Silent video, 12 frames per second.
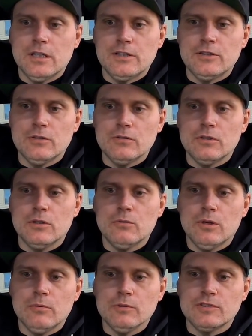I don't know
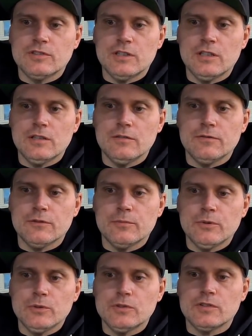what we'll see for
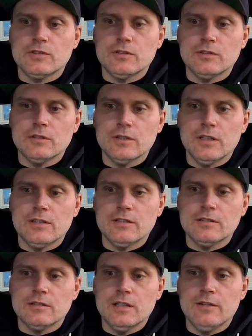boost at
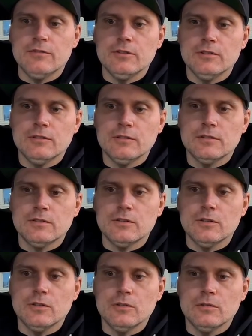this level,
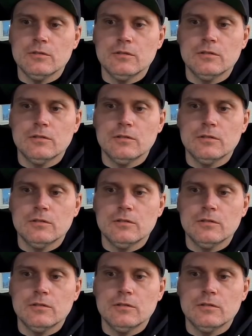so